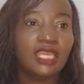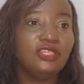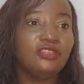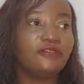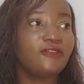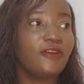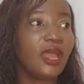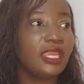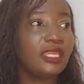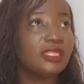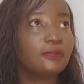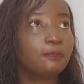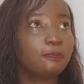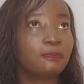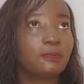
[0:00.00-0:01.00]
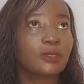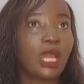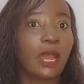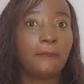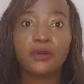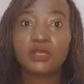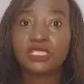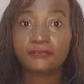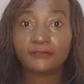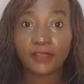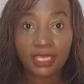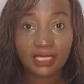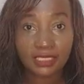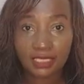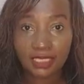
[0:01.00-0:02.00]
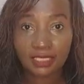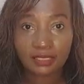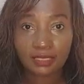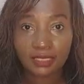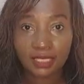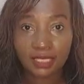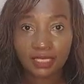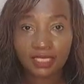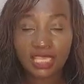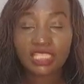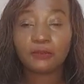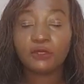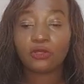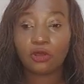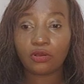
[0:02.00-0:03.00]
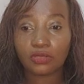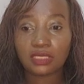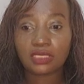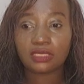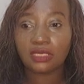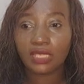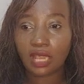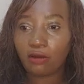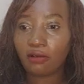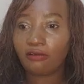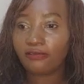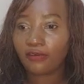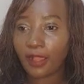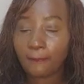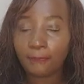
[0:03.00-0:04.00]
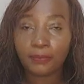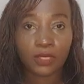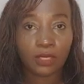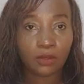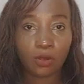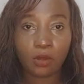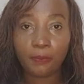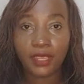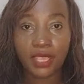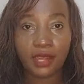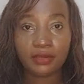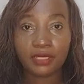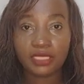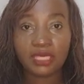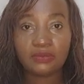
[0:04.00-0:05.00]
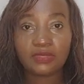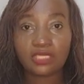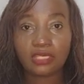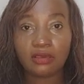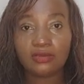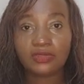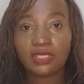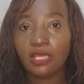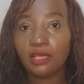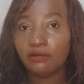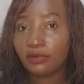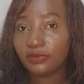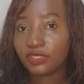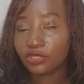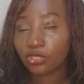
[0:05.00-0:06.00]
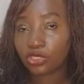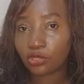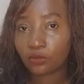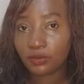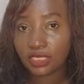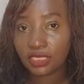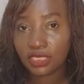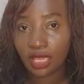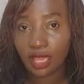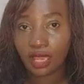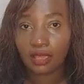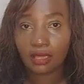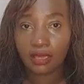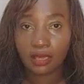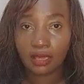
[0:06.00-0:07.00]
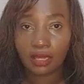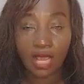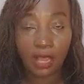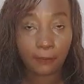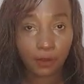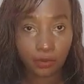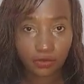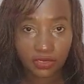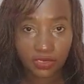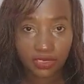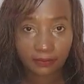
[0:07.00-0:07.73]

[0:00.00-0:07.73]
You find couples fighting just because they are over comparing themselves with social media couples.